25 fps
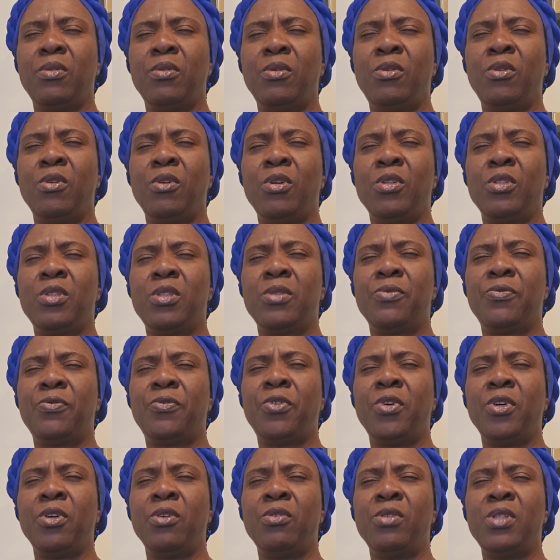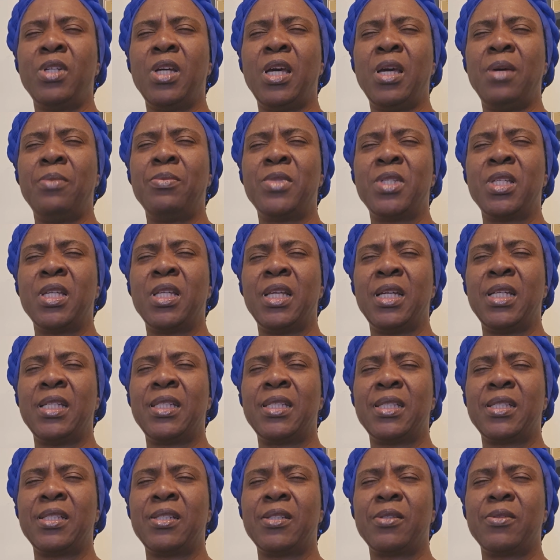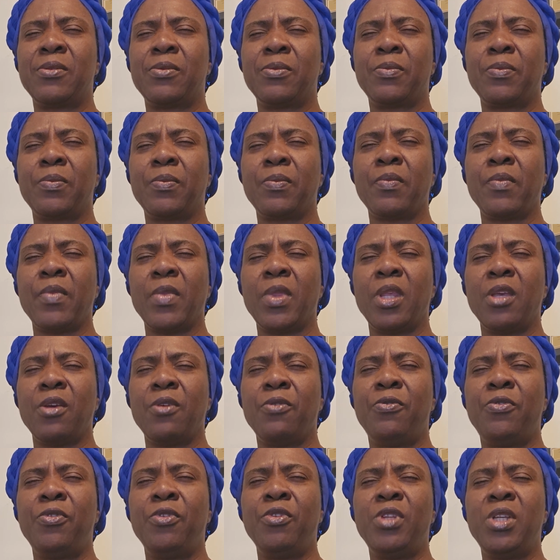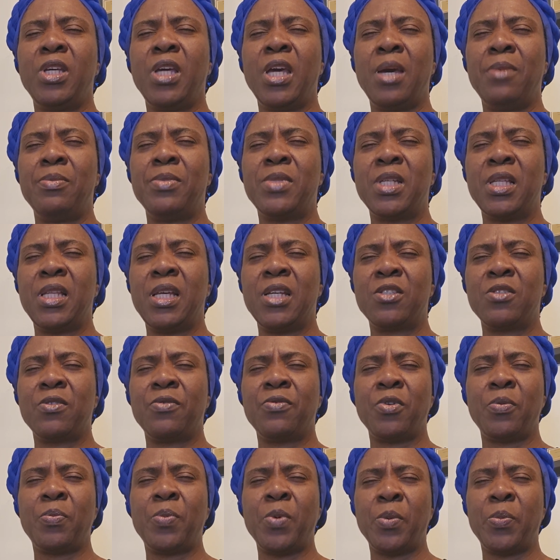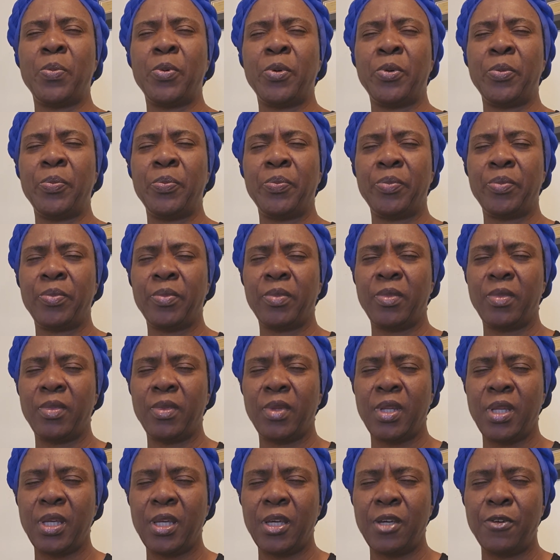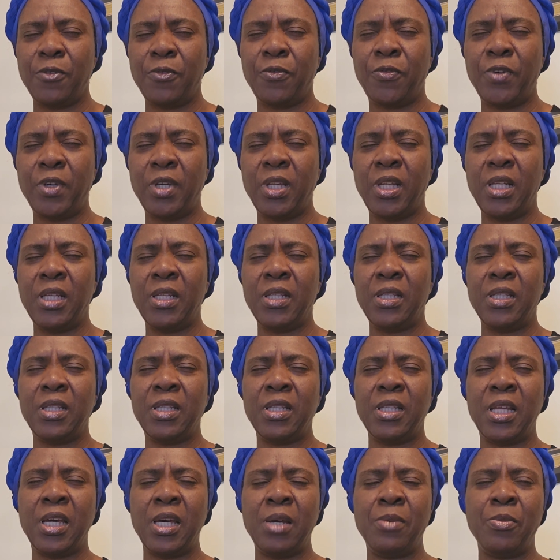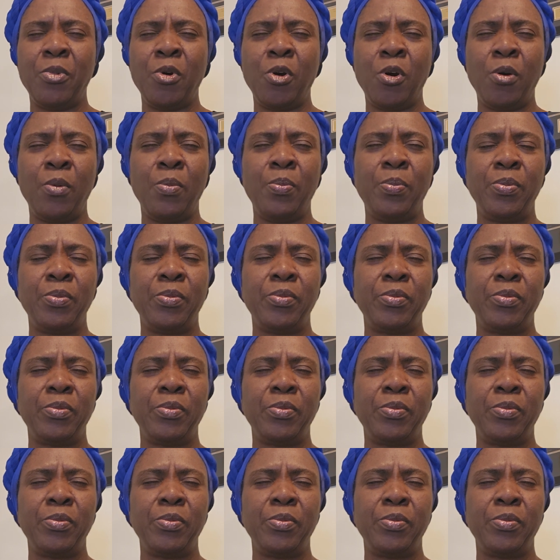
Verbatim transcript: Oh Lord, fill the emptiness. Fill the emptiness of your people. Fill them up.